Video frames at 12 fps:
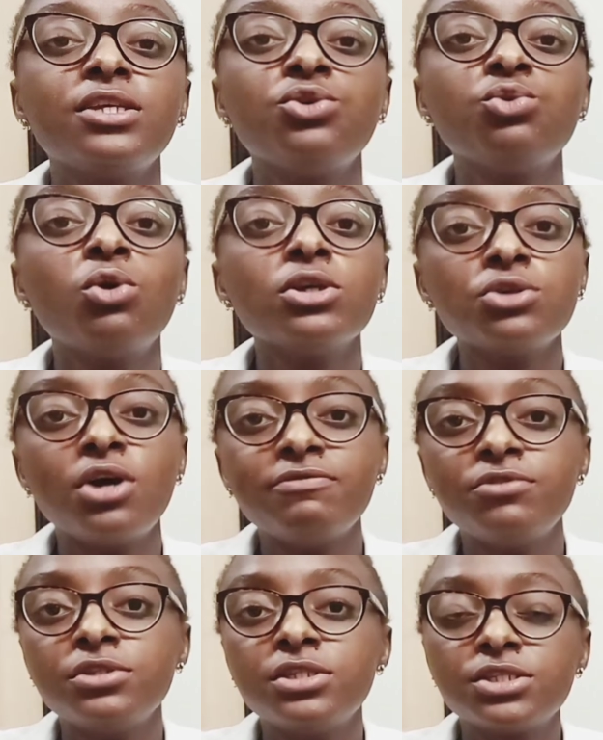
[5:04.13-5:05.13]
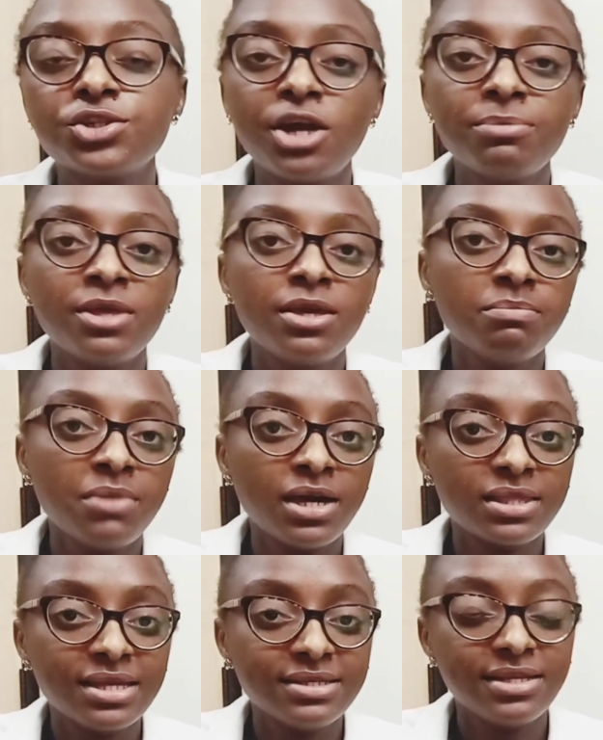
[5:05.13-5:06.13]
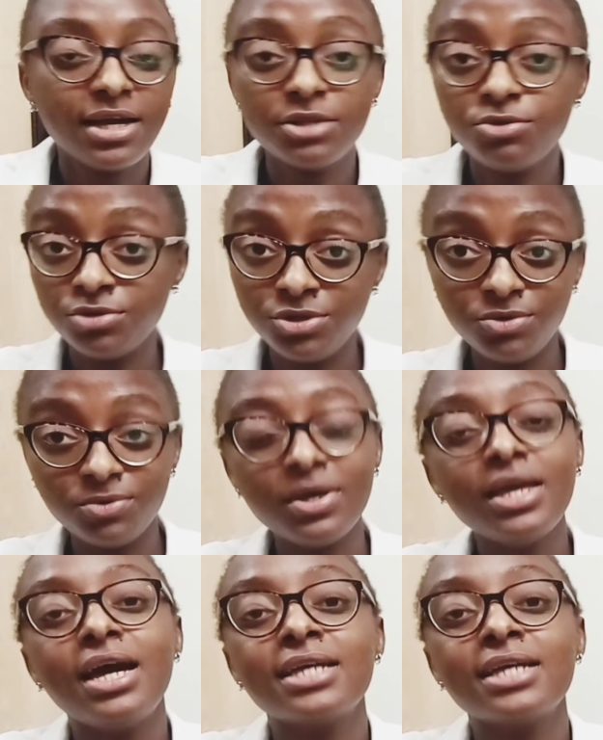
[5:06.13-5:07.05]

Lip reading: you also have to describe the impact that it had on you.